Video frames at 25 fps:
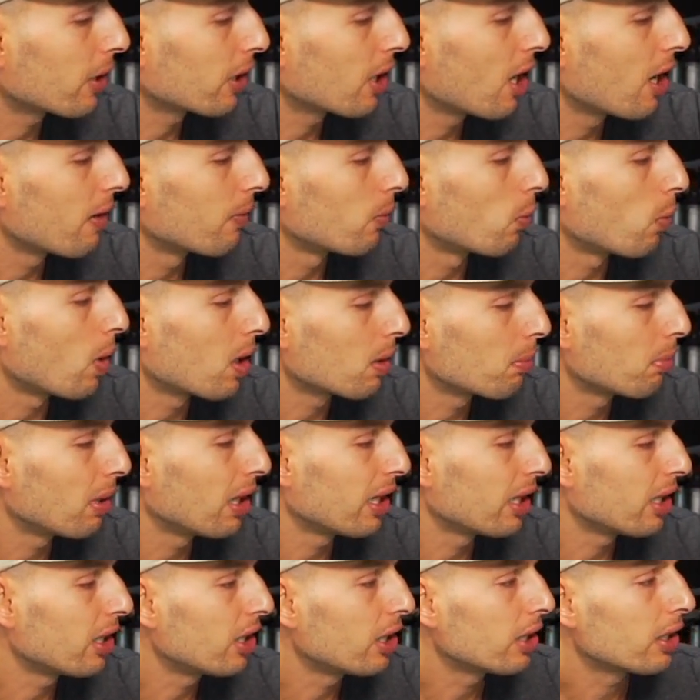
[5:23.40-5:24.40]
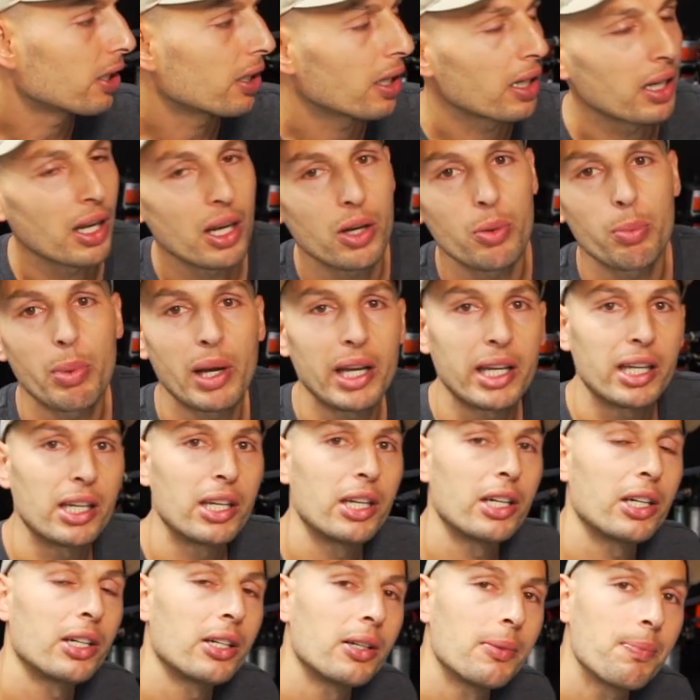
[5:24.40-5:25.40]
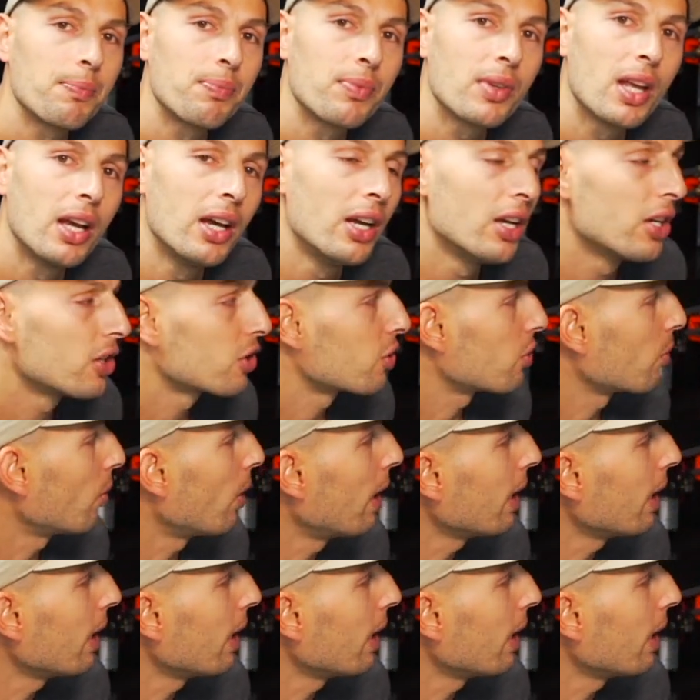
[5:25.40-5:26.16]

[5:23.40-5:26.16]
gonna have one bike here, another bike here. So